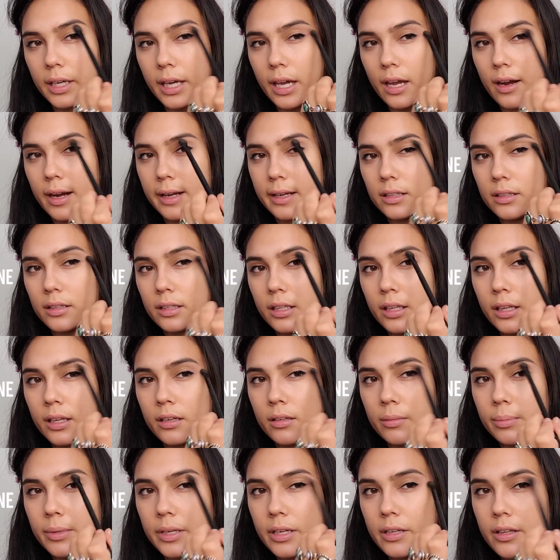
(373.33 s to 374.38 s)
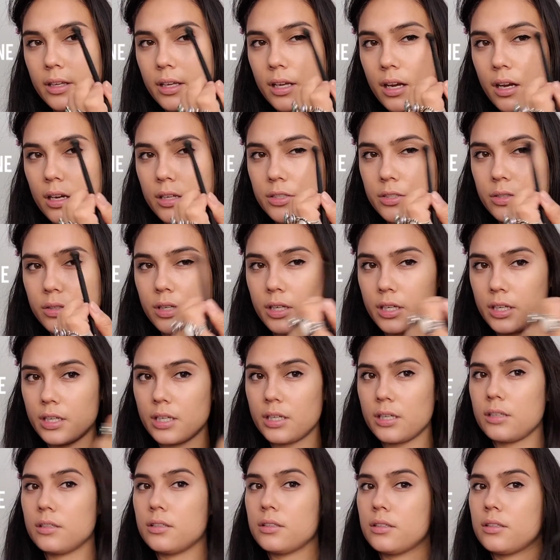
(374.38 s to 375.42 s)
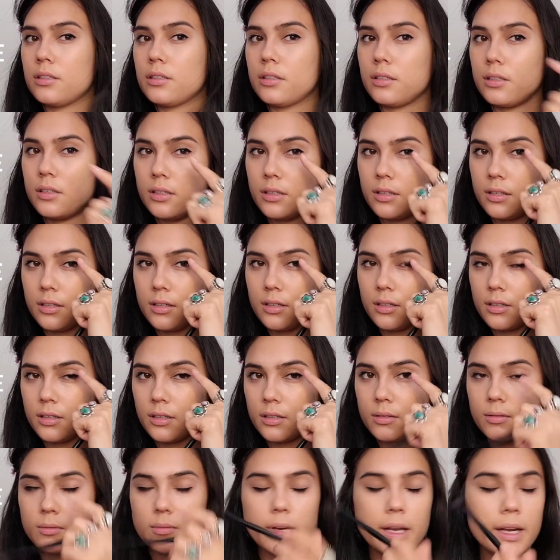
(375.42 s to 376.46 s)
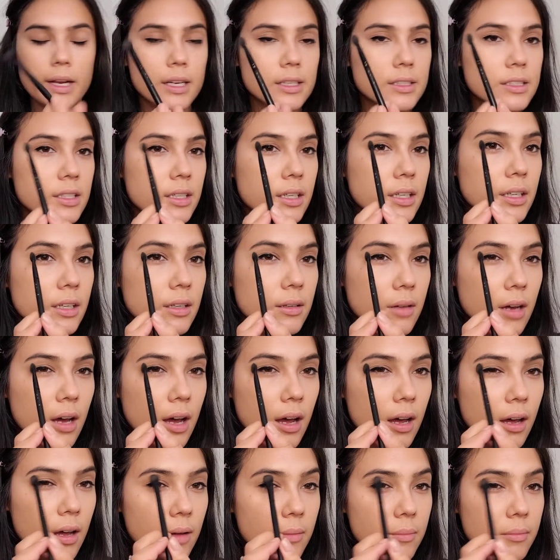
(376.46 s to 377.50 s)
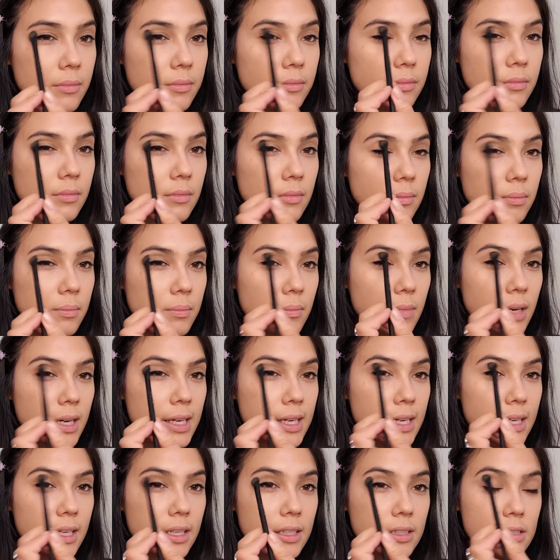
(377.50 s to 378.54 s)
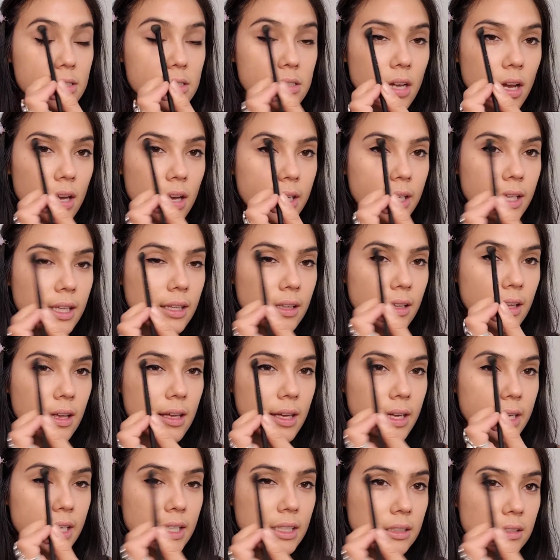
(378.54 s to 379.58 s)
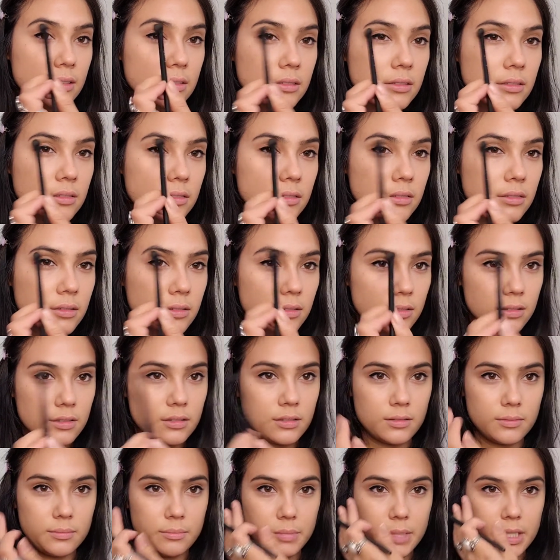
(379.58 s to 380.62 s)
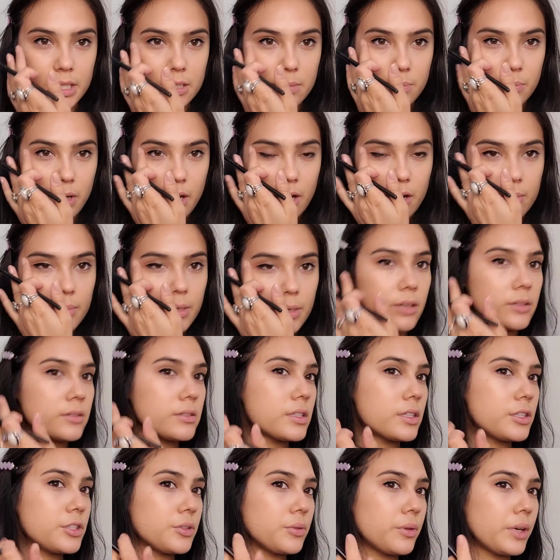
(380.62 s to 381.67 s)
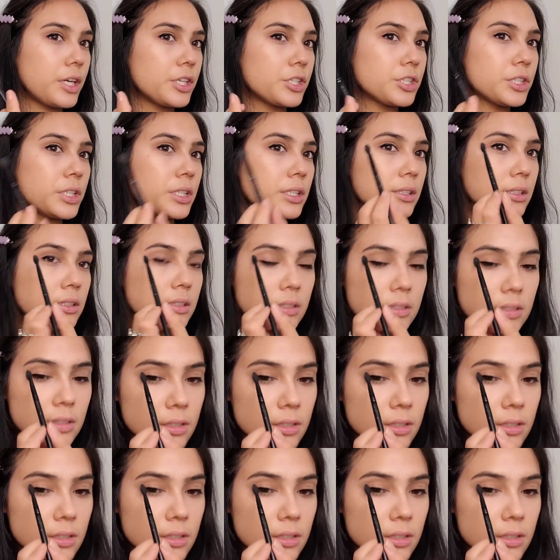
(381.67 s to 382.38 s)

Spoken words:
Carrying a little bit of the contour right onto my socket line meets brow bone situation.